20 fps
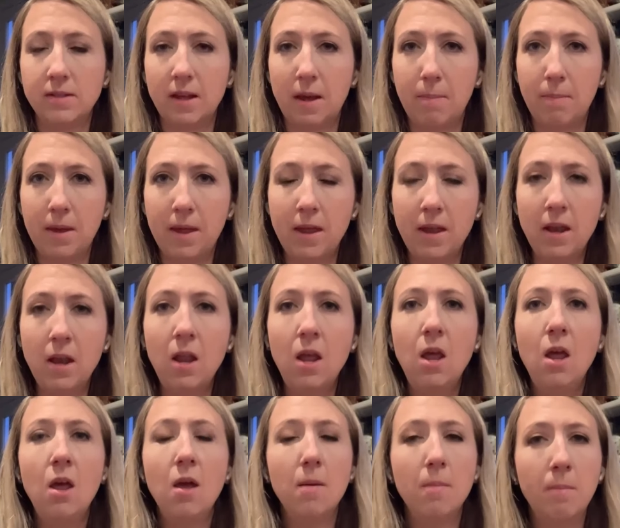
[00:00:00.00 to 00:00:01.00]
step in,
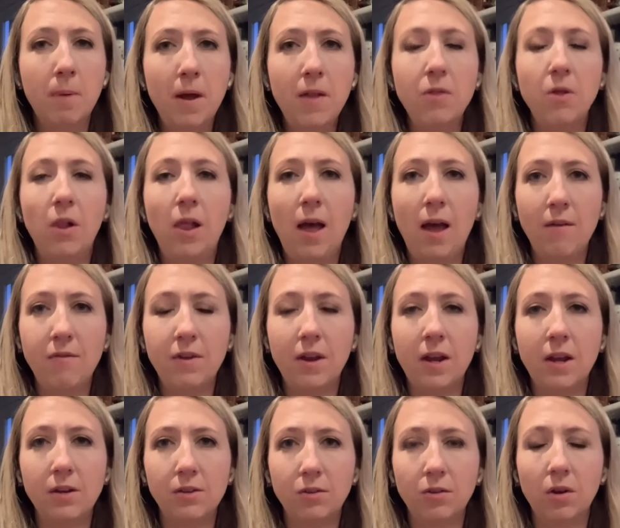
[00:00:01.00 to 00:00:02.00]
but they'll have
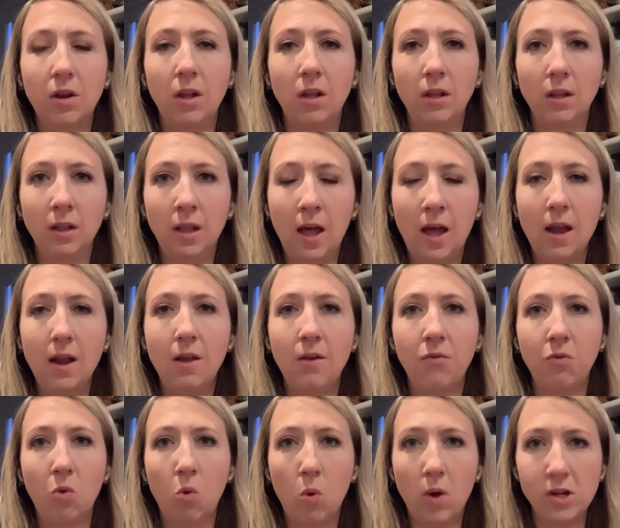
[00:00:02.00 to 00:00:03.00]
to answer a lot
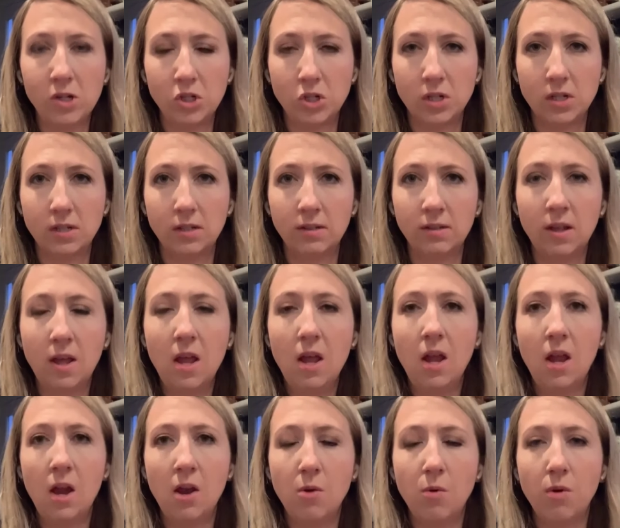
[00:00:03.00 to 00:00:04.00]
of questions
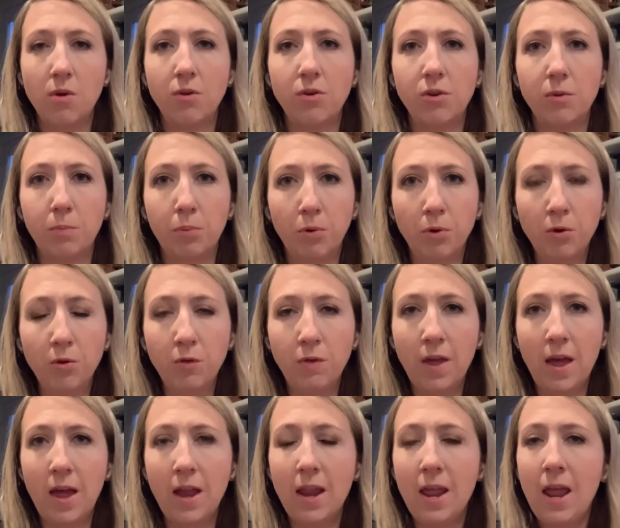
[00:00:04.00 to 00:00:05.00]
in order to prove
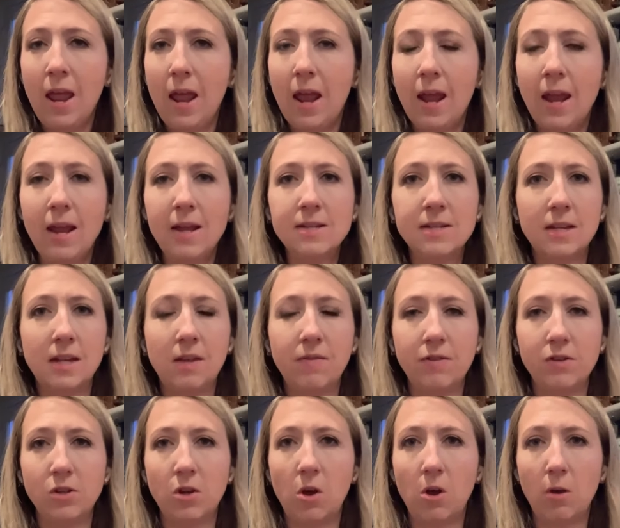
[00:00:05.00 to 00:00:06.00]
that and to
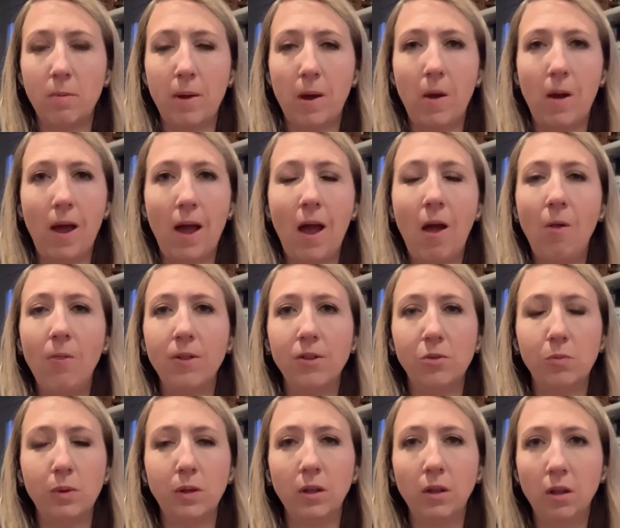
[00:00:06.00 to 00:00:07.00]
even talk about how
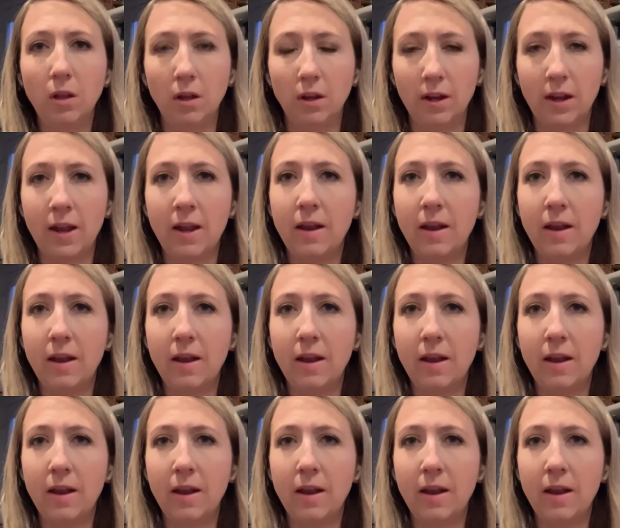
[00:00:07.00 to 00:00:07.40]
this would look.